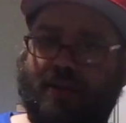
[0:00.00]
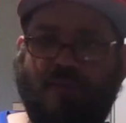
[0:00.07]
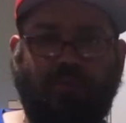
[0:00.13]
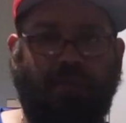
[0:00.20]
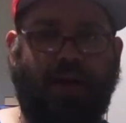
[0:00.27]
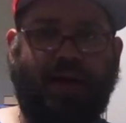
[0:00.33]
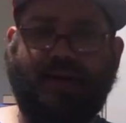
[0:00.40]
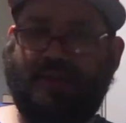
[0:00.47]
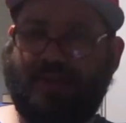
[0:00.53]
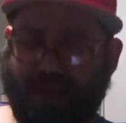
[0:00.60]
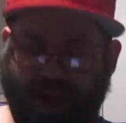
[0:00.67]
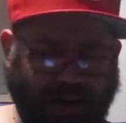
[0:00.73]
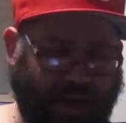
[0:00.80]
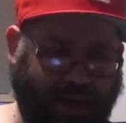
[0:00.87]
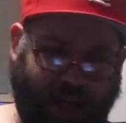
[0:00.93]
my
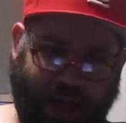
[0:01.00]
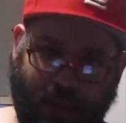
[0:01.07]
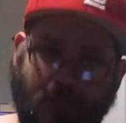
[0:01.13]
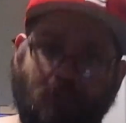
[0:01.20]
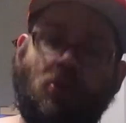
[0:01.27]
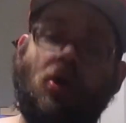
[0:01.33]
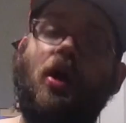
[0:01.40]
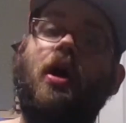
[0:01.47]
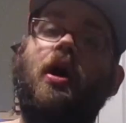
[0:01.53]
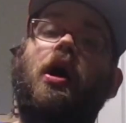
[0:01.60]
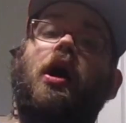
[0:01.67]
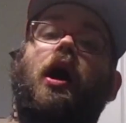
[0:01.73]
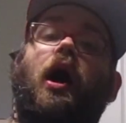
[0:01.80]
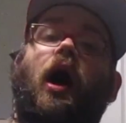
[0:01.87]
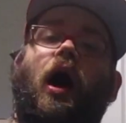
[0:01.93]
tongue today.
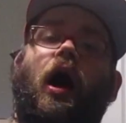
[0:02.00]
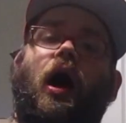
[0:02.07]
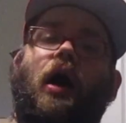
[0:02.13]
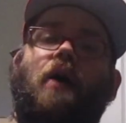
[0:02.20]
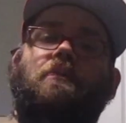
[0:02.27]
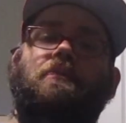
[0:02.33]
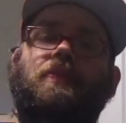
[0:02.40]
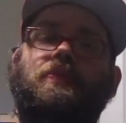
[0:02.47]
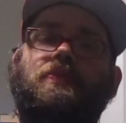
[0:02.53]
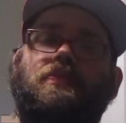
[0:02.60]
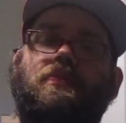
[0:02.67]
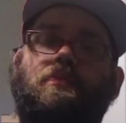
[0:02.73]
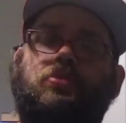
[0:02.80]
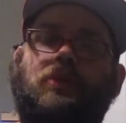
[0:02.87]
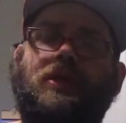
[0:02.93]
Um,
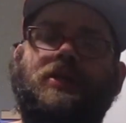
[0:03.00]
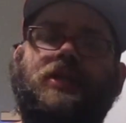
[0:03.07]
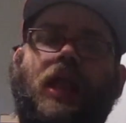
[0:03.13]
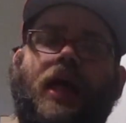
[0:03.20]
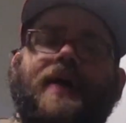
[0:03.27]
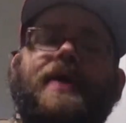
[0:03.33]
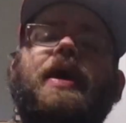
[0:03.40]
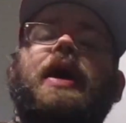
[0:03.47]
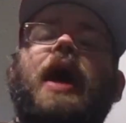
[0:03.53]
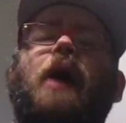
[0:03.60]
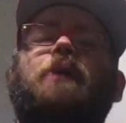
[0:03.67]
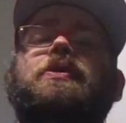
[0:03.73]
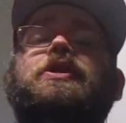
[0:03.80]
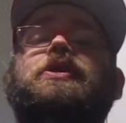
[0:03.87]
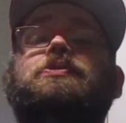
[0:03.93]
please like,
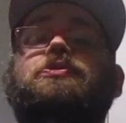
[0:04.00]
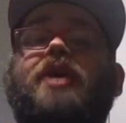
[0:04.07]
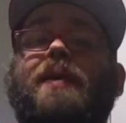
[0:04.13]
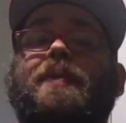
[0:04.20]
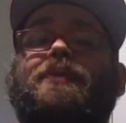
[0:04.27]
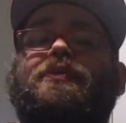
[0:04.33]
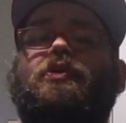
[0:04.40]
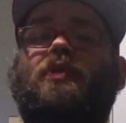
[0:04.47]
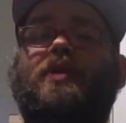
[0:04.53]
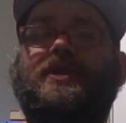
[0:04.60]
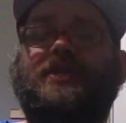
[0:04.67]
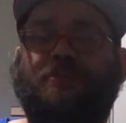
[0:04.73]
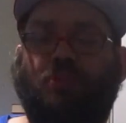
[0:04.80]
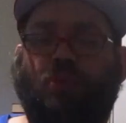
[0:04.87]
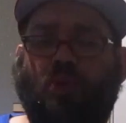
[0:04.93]
comment, subscribe if you want to
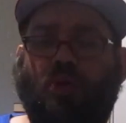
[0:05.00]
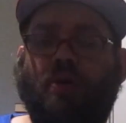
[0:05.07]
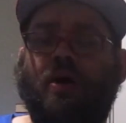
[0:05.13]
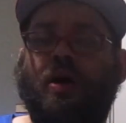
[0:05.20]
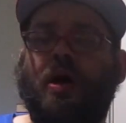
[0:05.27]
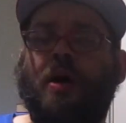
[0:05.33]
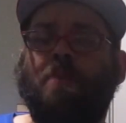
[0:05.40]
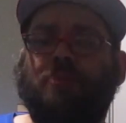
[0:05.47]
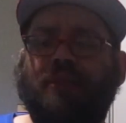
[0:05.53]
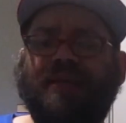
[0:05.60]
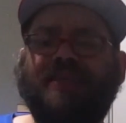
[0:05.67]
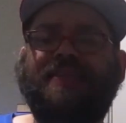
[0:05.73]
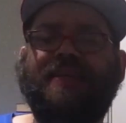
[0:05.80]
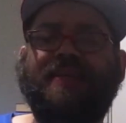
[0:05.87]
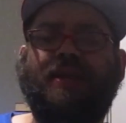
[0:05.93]
see more.
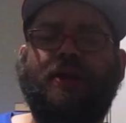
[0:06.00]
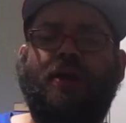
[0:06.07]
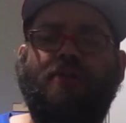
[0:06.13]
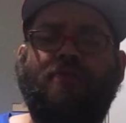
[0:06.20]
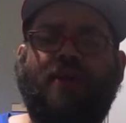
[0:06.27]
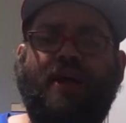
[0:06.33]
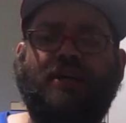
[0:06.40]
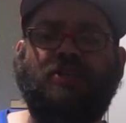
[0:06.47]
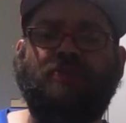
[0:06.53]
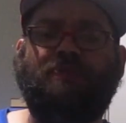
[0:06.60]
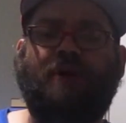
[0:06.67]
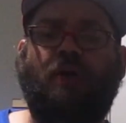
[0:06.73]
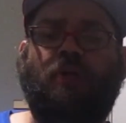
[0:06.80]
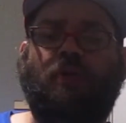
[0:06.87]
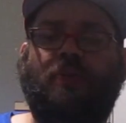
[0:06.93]
Please ding the notification
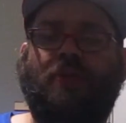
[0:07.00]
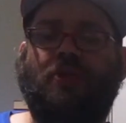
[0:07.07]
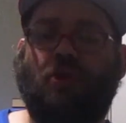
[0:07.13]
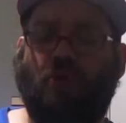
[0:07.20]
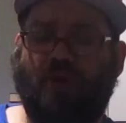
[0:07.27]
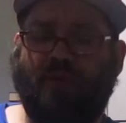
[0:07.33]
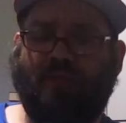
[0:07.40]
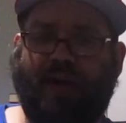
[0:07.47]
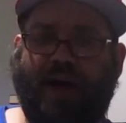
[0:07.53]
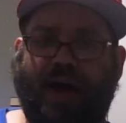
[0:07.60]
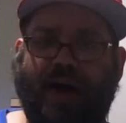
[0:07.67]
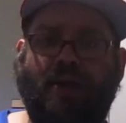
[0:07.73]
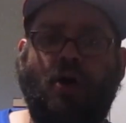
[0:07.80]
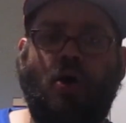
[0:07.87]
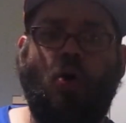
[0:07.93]
bell to be
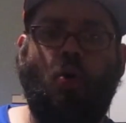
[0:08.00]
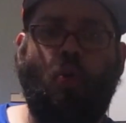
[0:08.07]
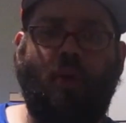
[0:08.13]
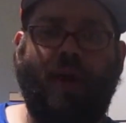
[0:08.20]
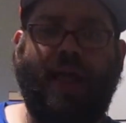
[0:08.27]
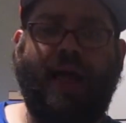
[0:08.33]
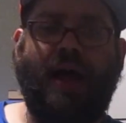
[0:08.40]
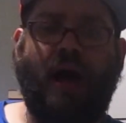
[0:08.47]
notified when I